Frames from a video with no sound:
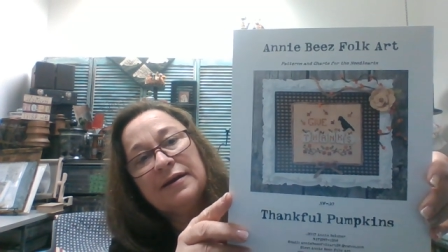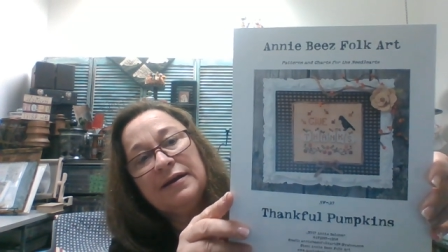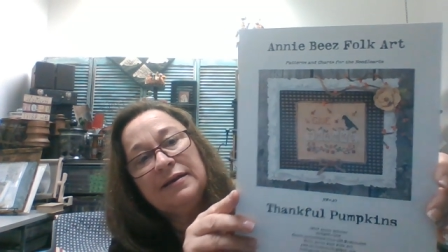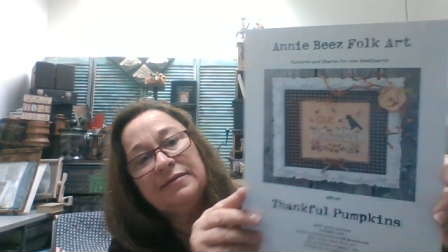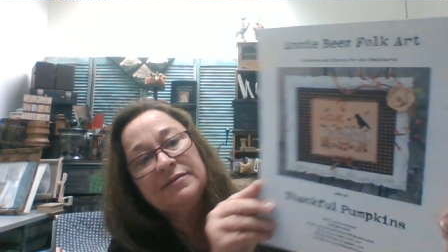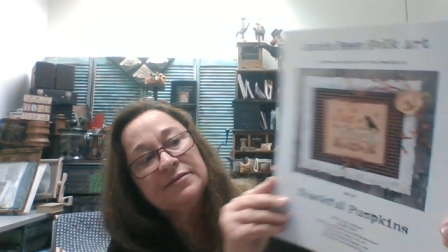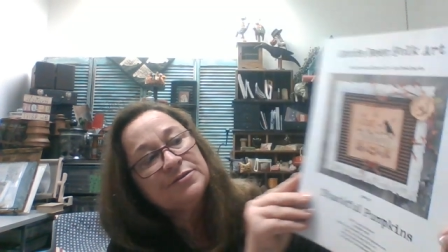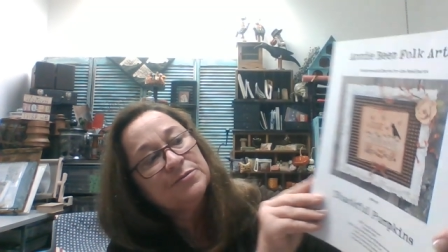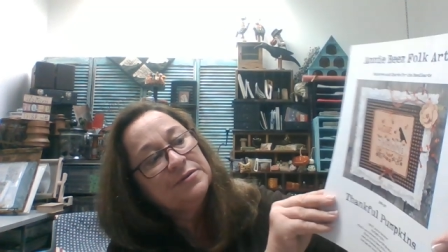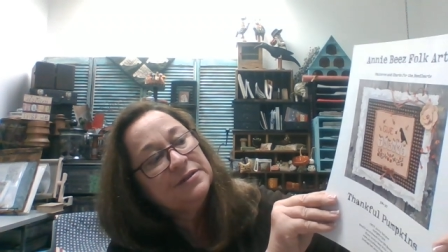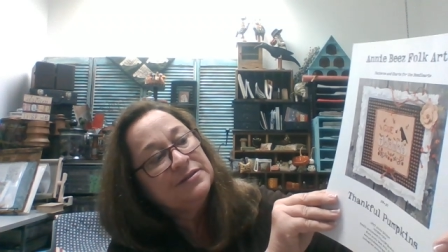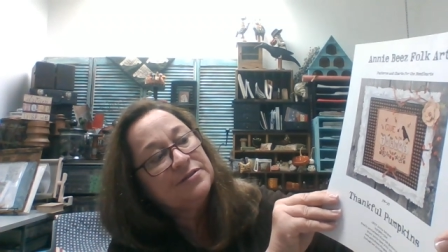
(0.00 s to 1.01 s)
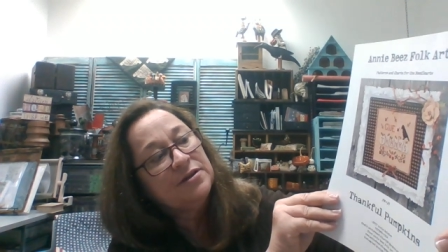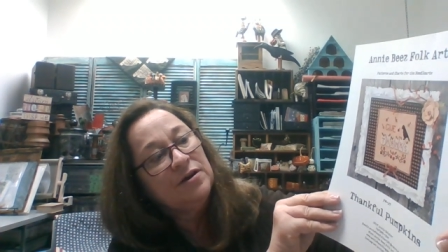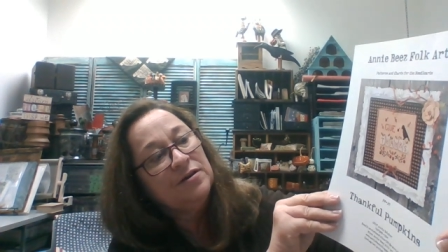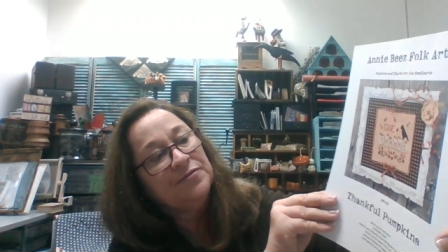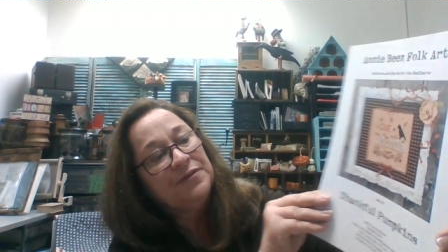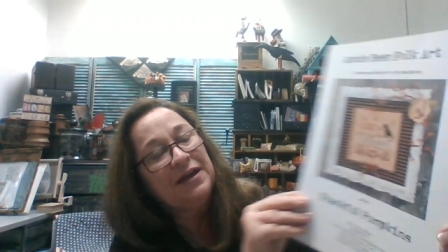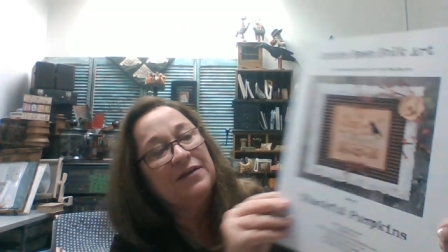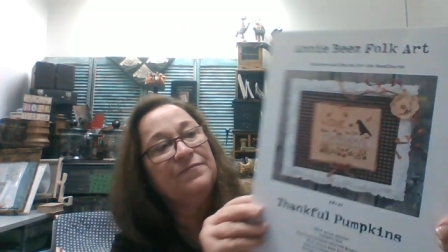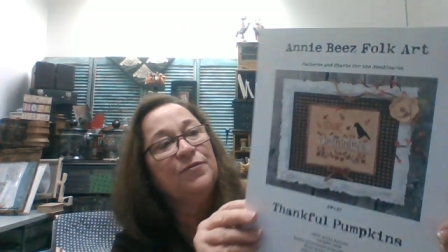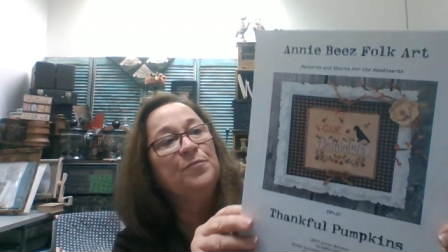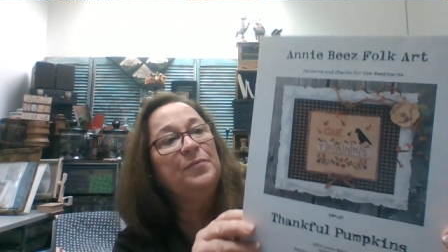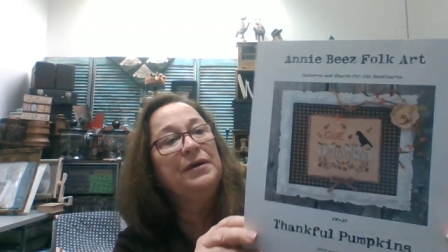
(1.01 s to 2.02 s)
And this one is called
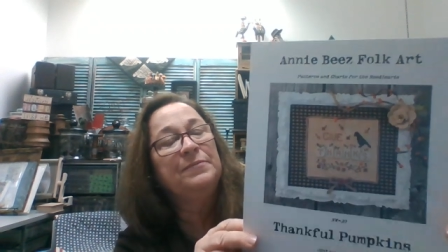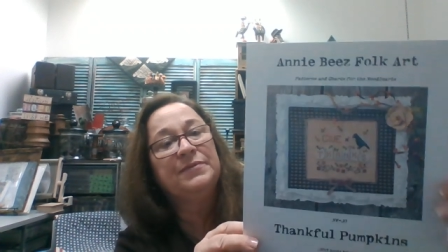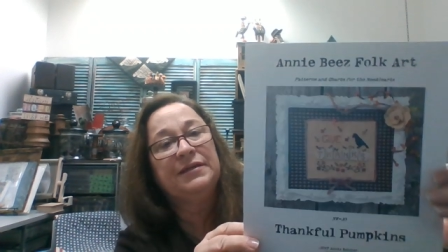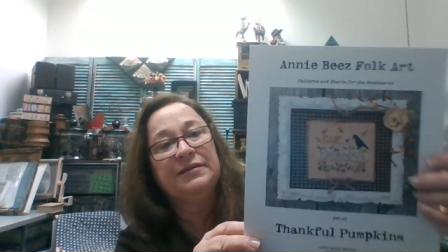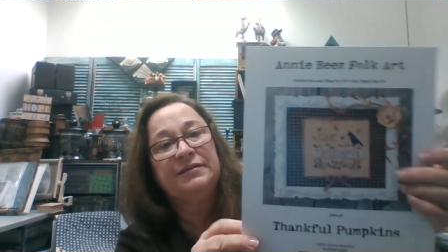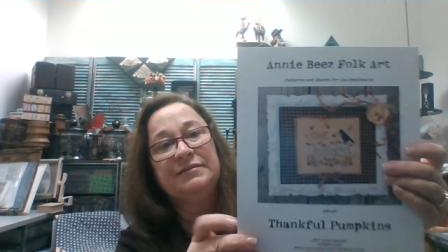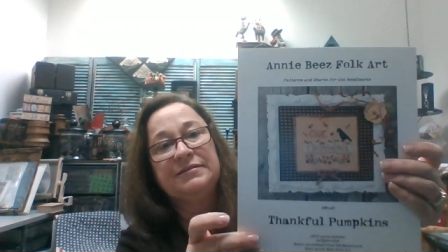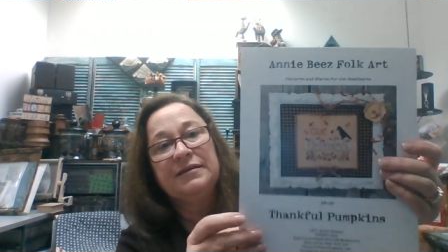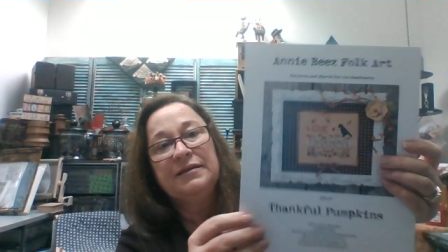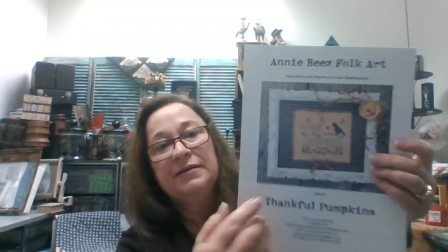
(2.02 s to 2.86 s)
Thankful Pumpkins,